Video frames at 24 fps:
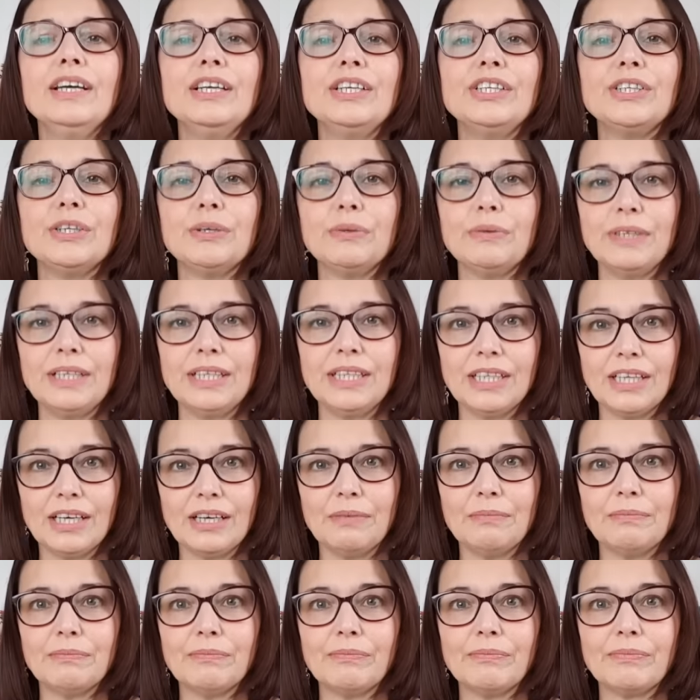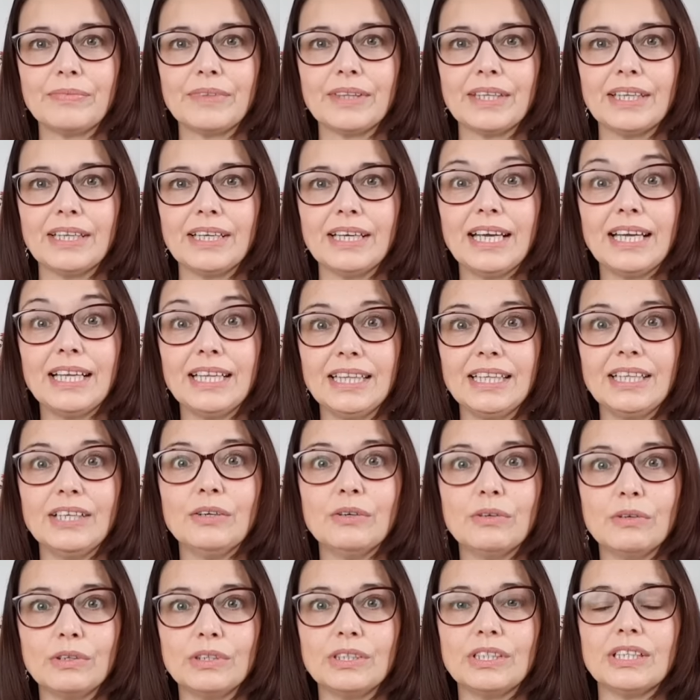doing them in the
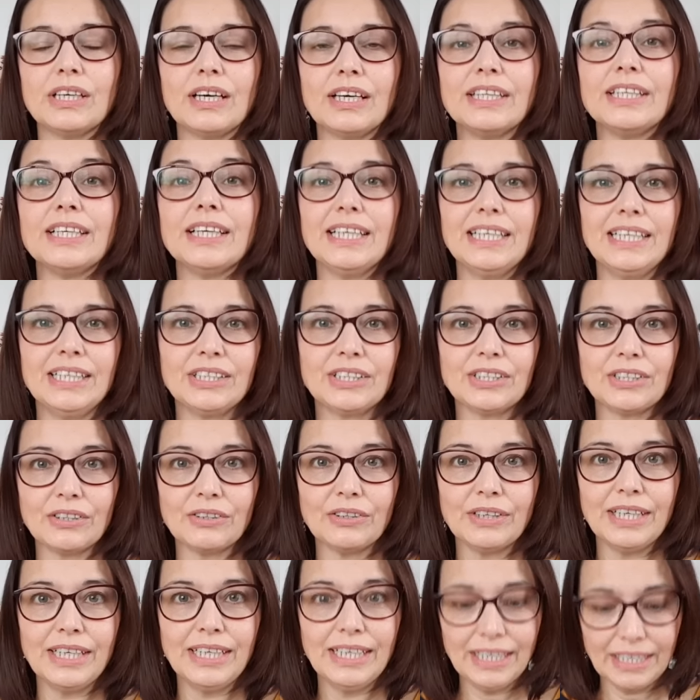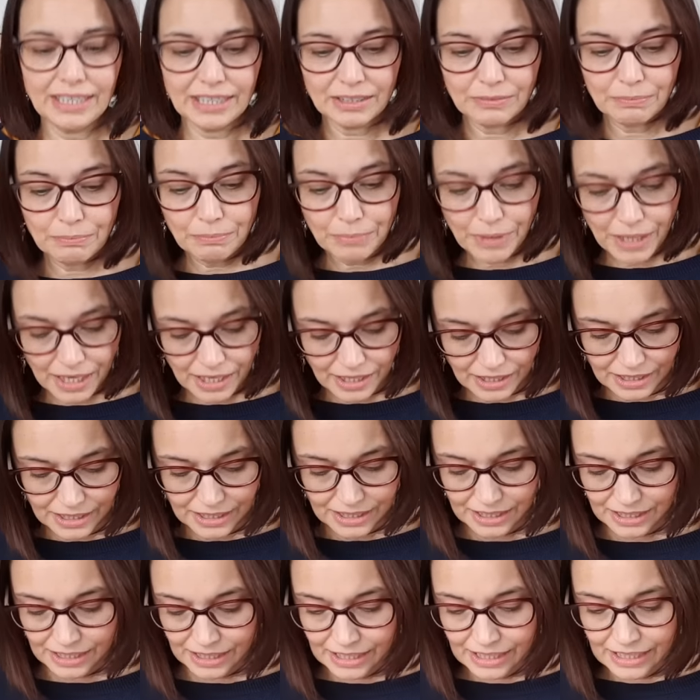order that he's got his,
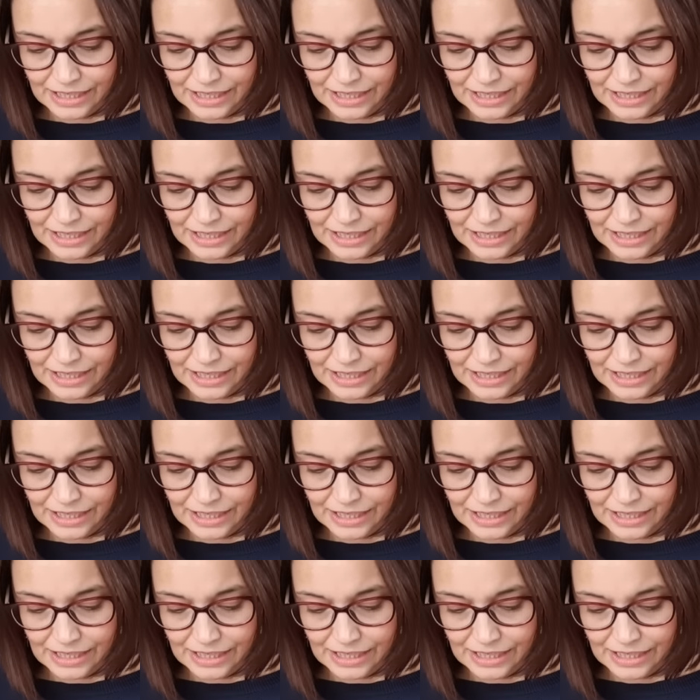but